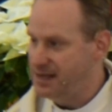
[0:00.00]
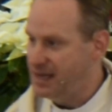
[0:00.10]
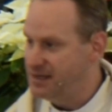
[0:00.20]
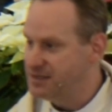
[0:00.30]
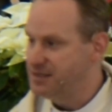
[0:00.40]

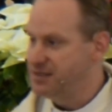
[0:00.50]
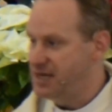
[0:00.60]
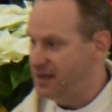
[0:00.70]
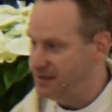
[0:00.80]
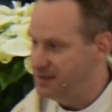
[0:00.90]
That is the
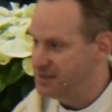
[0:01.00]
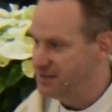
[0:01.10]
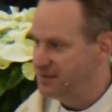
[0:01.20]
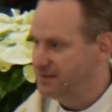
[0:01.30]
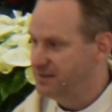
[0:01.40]

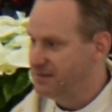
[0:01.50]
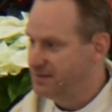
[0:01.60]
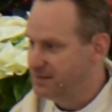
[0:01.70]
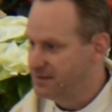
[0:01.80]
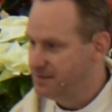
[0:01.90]
challenge.
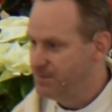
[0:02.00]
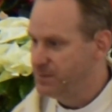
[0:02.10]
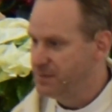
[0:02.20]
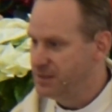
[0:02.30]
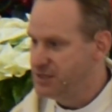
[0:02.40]

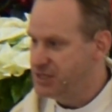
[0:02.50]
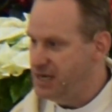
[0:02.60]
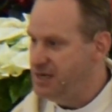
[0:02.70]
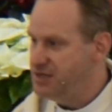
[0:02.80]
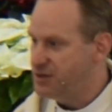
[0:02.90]

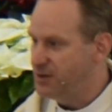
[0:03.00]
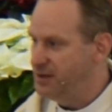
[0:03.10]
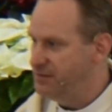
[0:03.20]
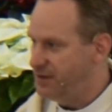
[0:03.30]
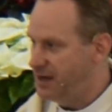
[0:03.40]
Change
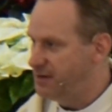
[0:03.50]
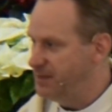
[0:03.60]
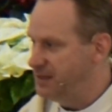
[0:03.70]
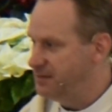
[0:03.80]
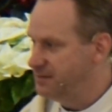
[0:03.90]
our
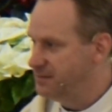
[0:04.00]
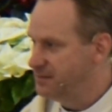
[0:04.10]
environment.